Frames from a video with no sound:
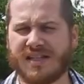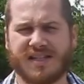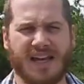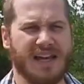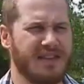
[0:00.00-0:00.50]
is
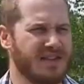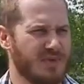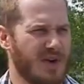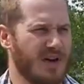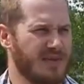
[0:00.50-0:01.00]
taking the
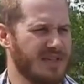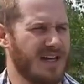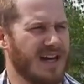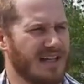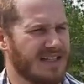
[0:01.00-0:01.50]
12, these
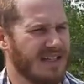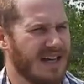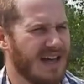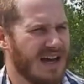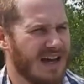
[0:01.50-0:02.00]
guys
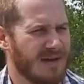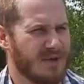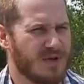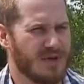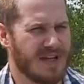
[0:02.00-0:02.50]

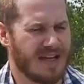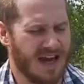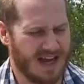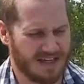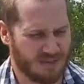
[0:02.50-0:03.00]
who he
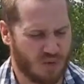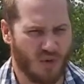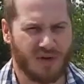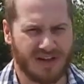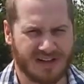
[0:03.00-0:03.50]
has
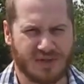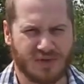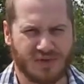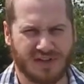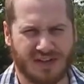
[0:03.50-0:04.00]
poured into
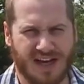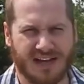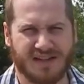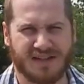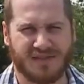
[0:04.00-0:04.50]
for the
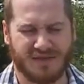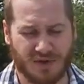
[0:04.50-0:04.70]
last